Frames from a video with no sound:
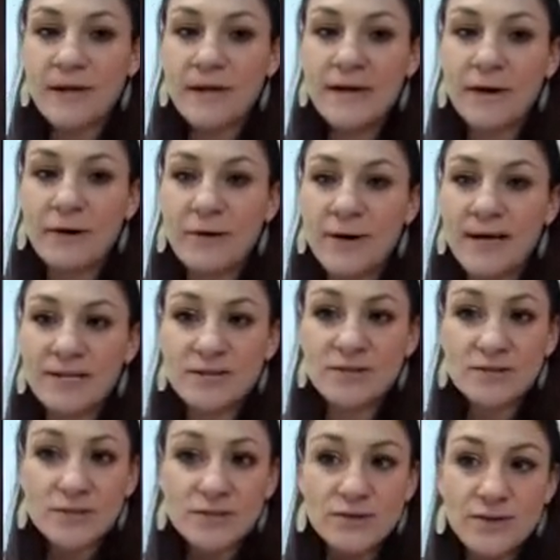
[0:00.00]
Now I want
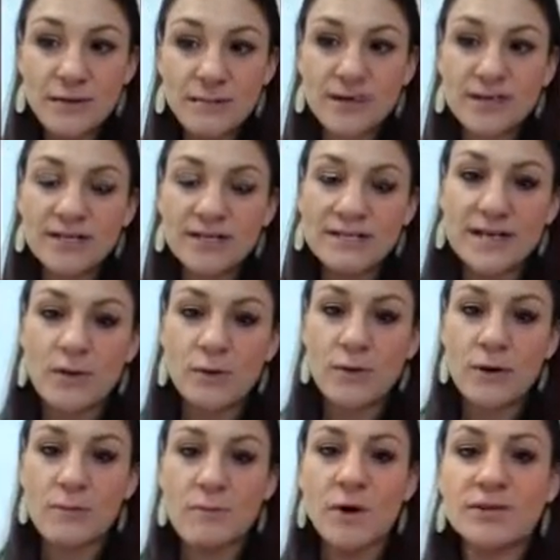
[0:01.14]
two numbers that
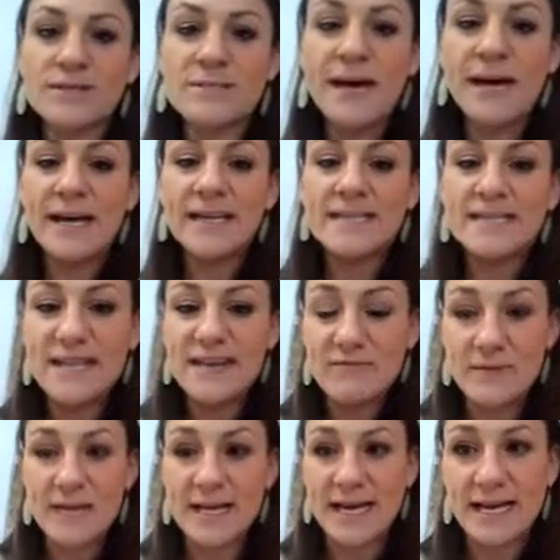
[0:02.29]
will multiply to give
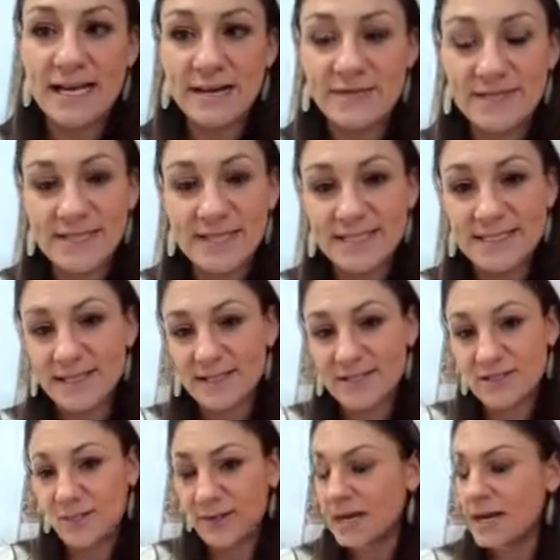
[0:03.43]
me -6x
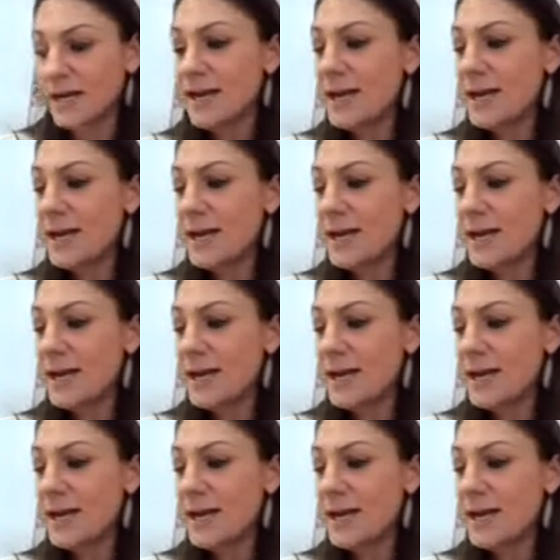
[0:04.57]
squared